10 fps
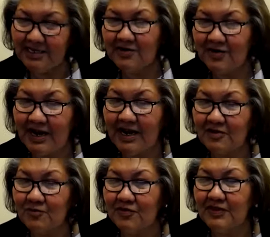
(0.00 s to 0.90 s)

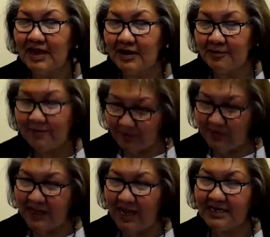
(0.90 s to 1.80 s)
interact with that,
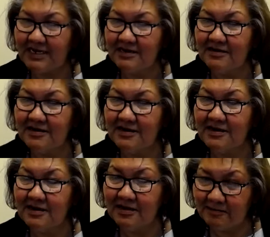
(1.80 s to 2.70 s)
that
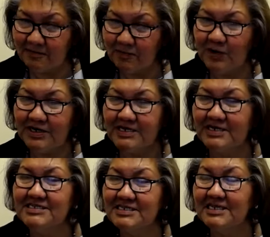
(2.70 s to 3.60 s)
um, what
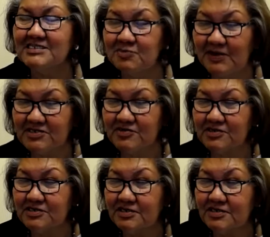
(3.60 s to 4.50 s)
it is that's
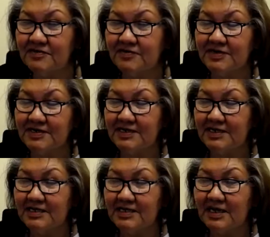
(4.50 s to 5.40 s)
special to you
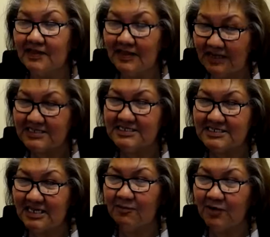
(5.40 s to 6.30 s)
and that's the
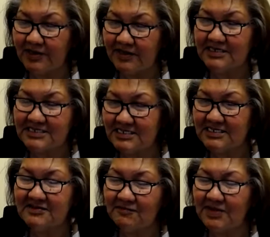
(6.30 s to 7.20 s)
same way these
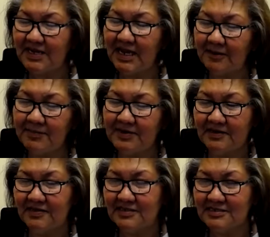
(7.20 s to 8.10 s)
things have been
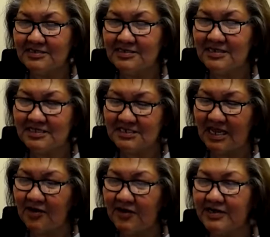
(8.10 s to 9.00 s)
happening this this
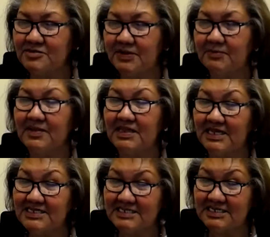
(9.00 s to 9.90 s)
area has been
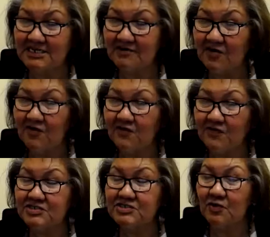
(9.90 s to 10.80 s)
molested
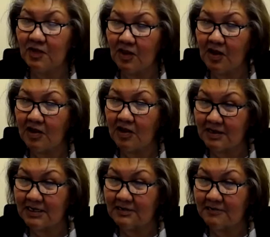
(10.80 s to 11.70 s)
for so long